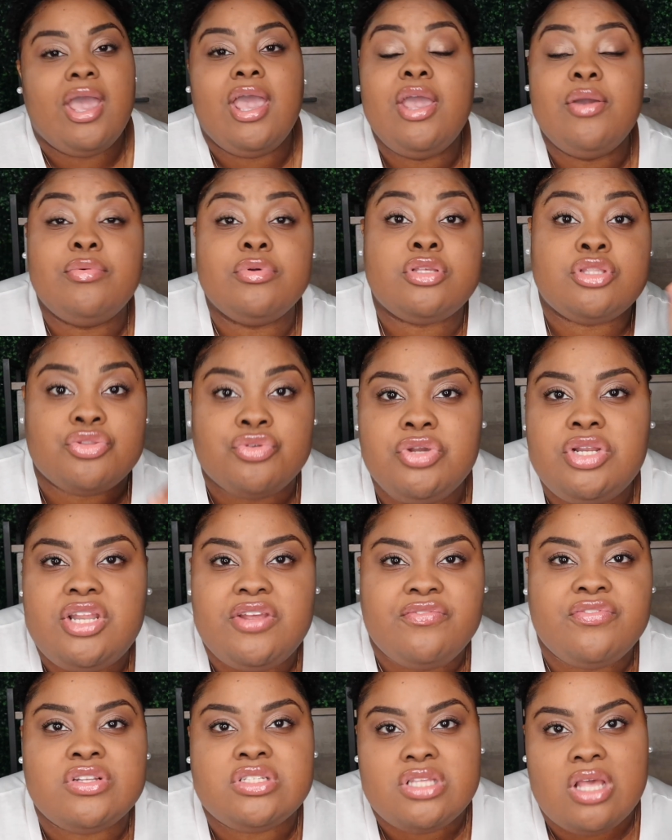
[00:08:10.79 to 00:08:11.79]
It was three
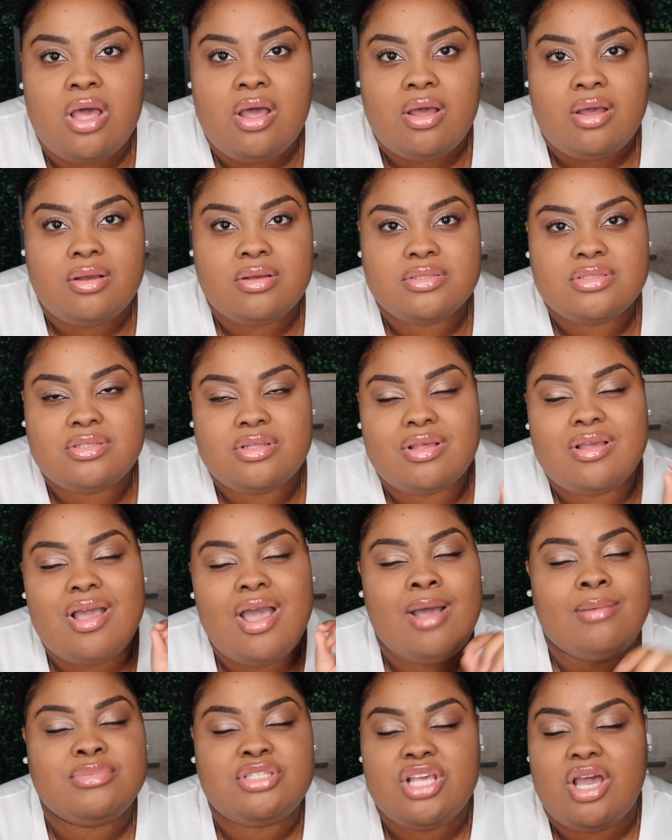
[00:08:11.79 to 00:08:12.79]
different songs.
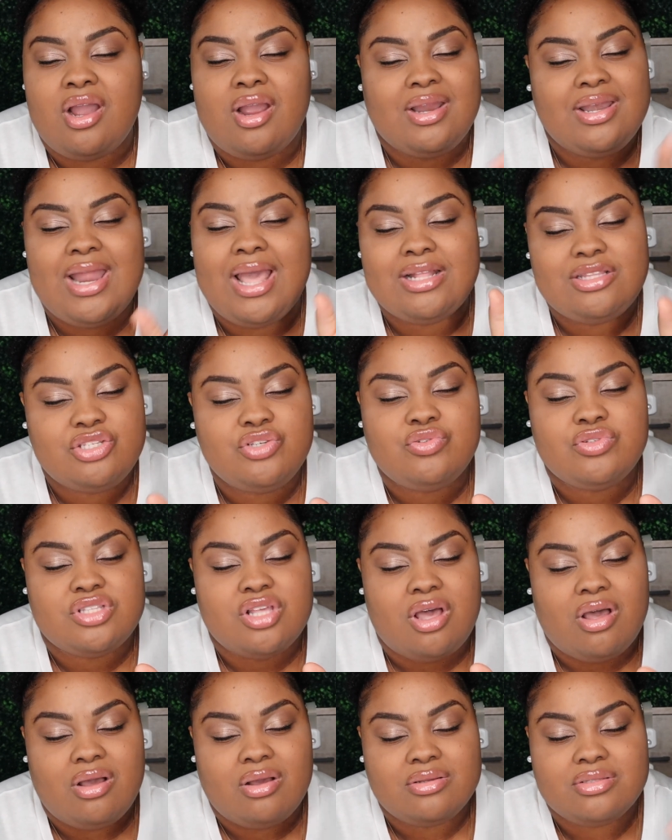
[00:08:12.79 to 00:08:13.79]
I'm sorry, not two
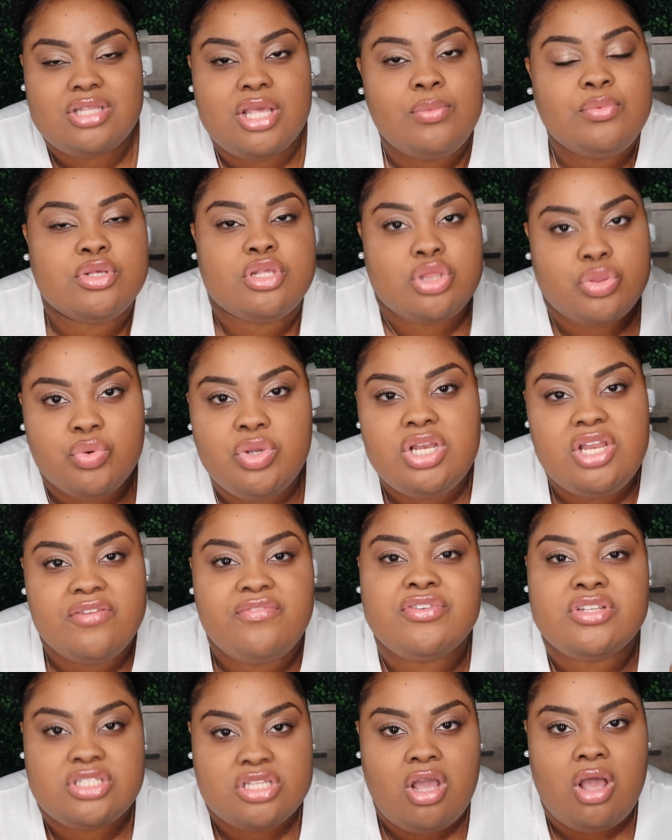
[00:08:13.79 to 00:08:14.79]
songs. It was three
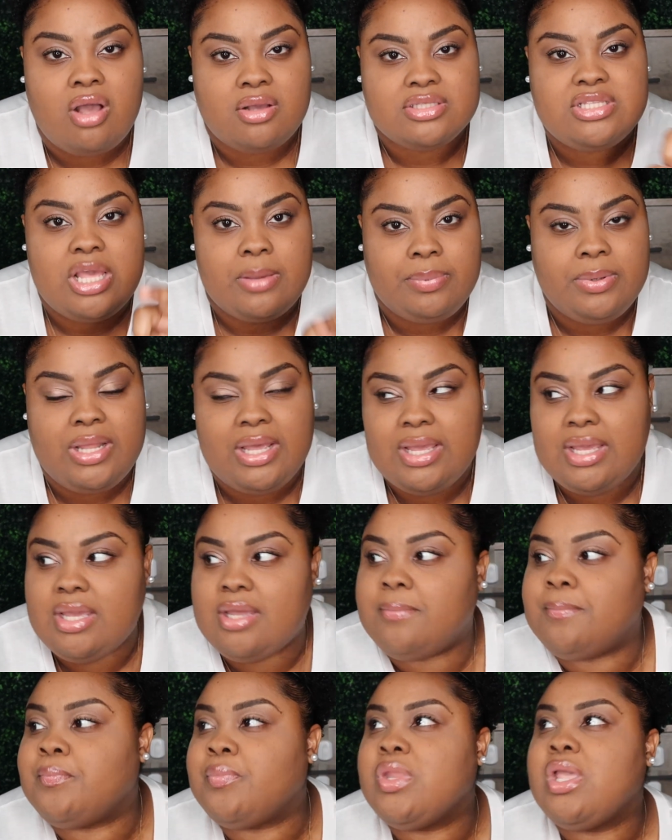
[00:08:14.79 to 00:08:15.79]
different songs that
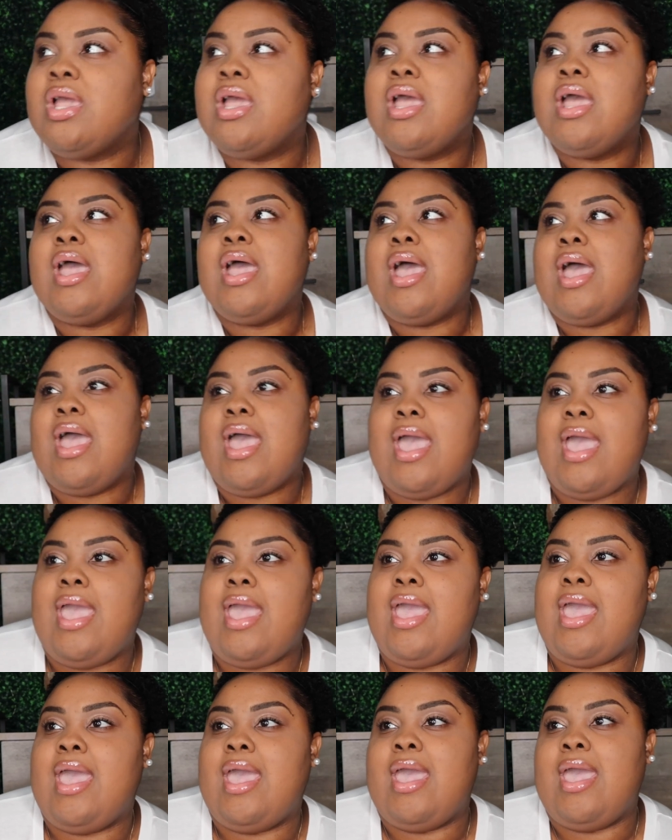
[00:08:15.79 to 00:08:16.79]
played.
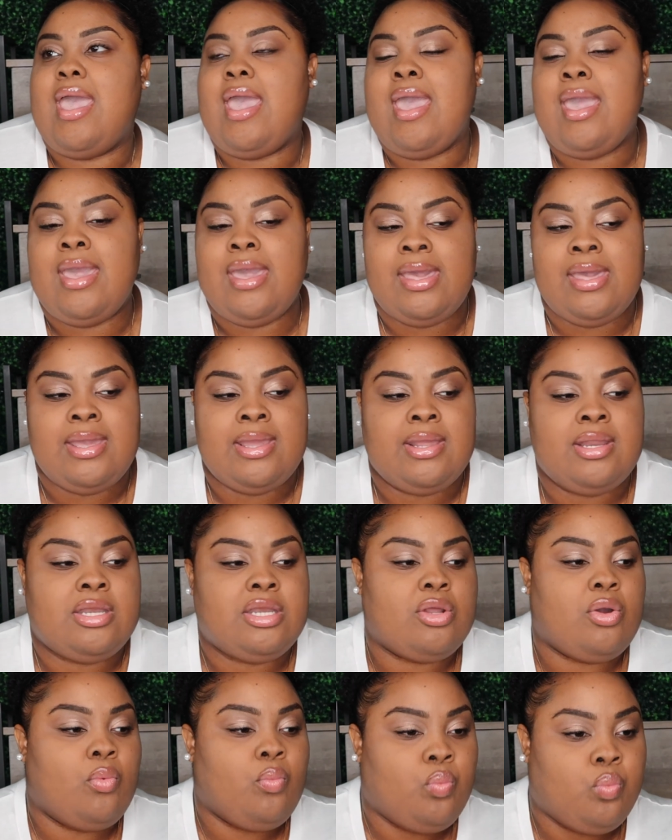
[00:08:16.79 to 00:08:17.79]

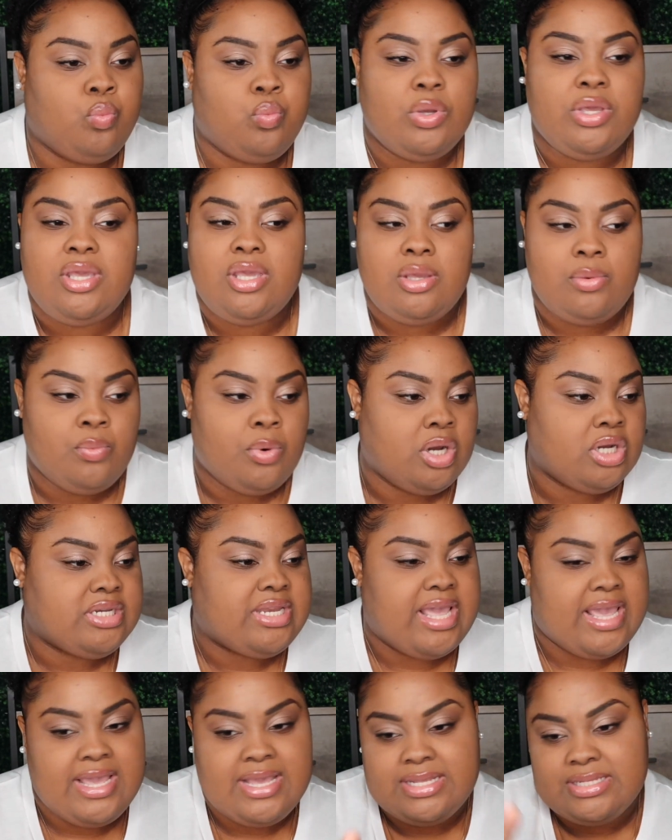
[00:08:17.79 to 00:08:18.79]
And we were
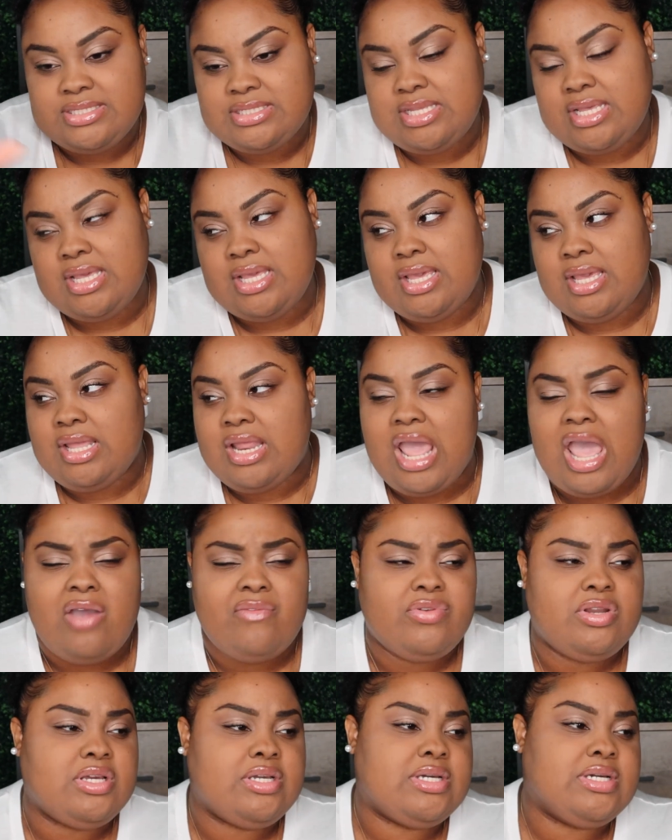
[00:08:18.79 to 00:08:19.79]
dancing,
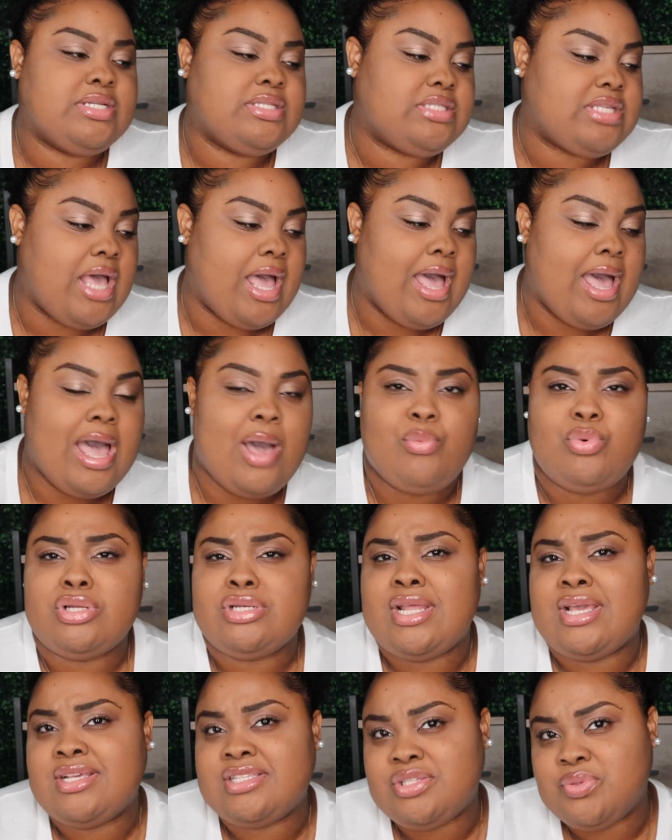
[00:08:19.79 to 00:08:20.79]
having a good time.
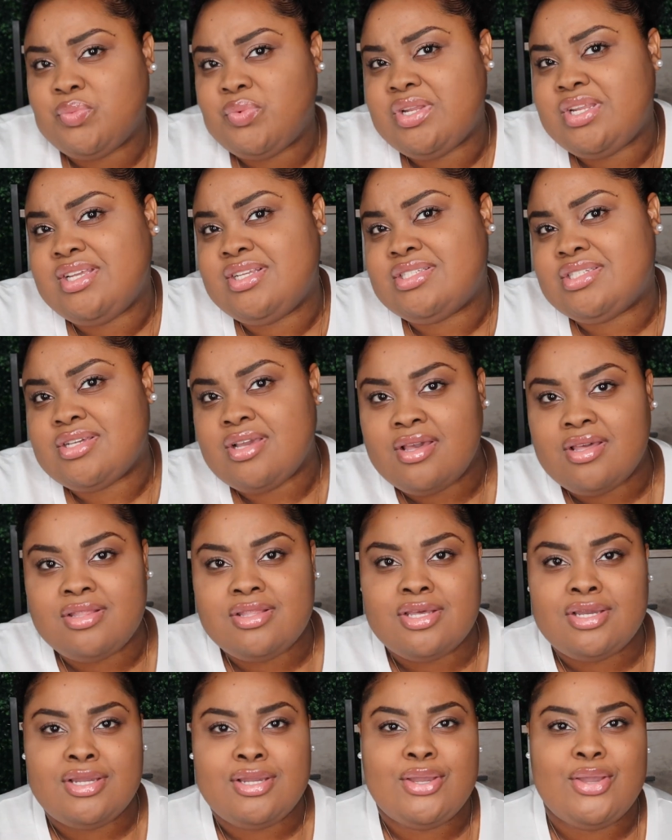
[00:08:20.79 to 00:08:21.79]
We're dancing with each
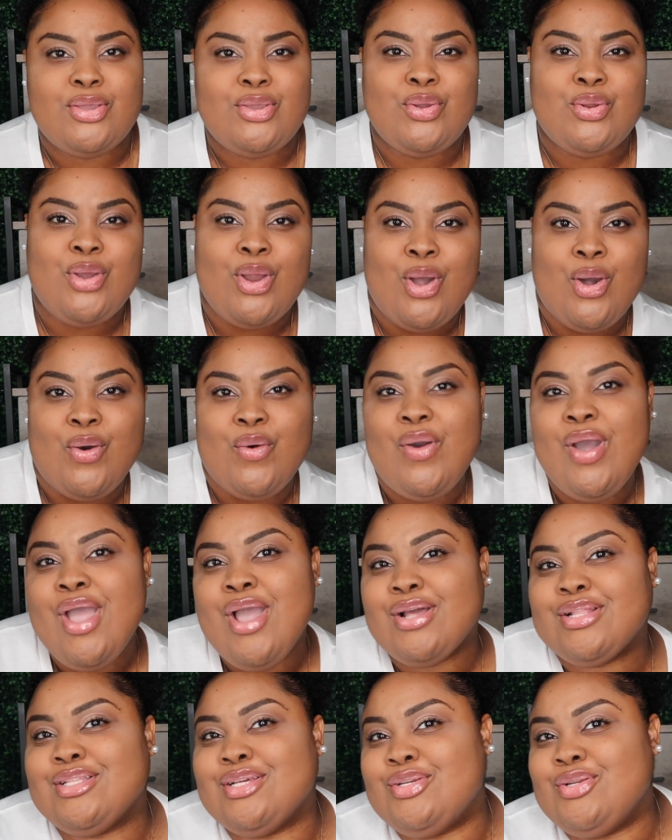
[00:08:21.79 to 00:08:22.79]
other. You know,
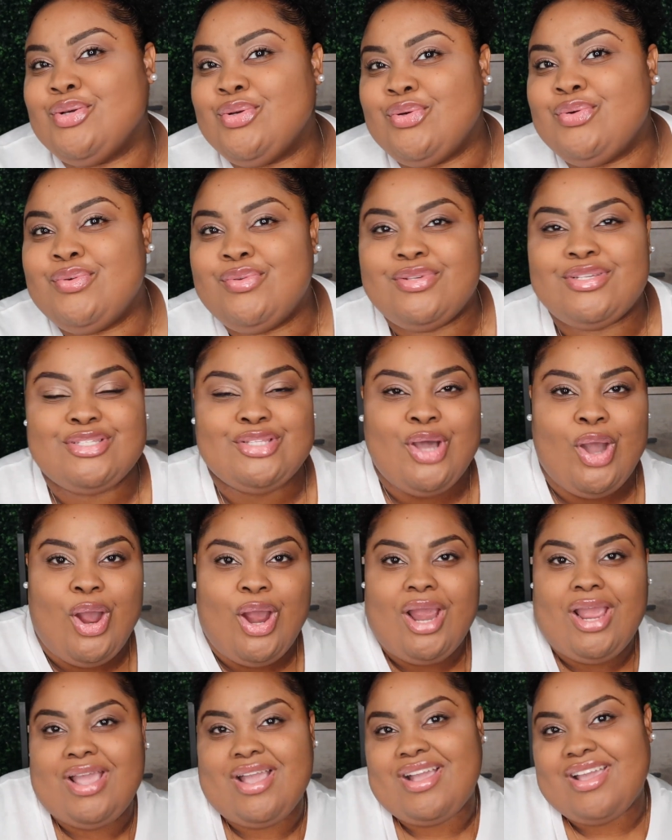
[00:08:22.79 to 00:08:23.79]
the dudes
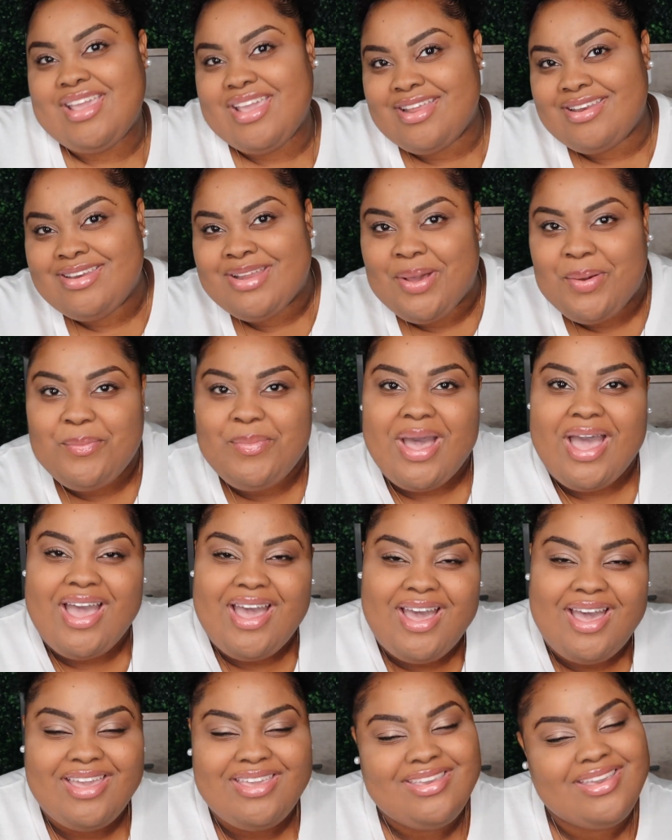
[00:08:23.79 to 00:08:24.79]
start getting up
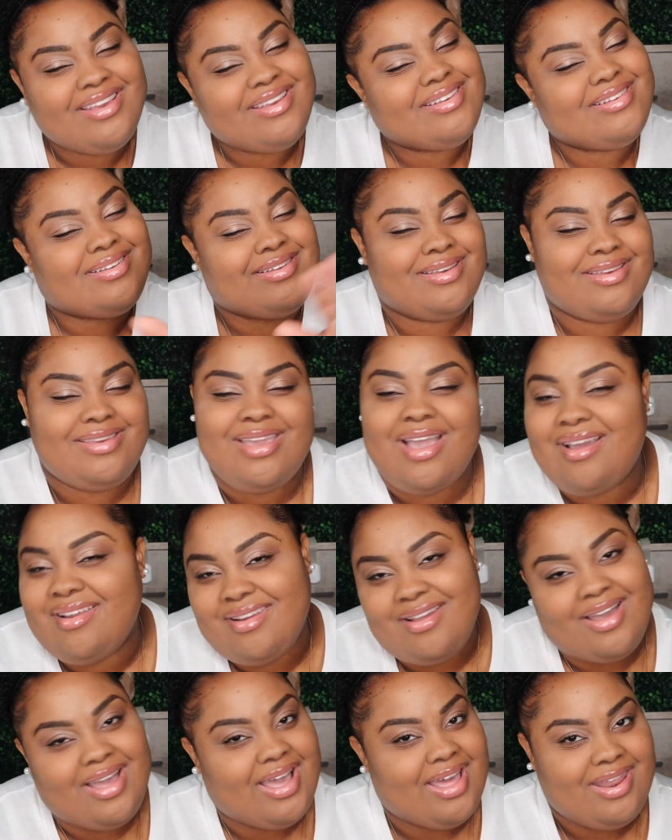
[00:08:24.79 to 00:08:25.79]
behind you. Y'all
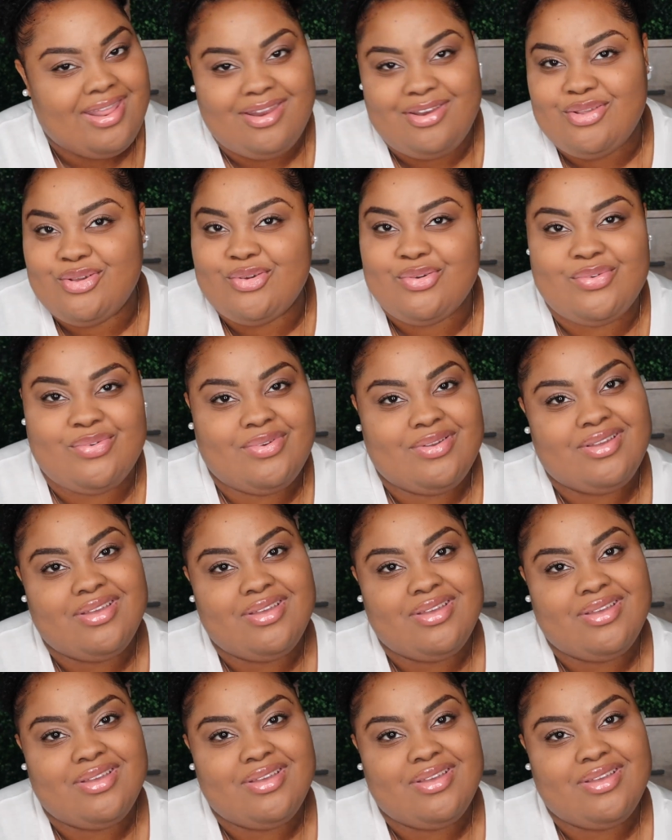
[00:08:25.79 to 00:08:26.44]
know how they do.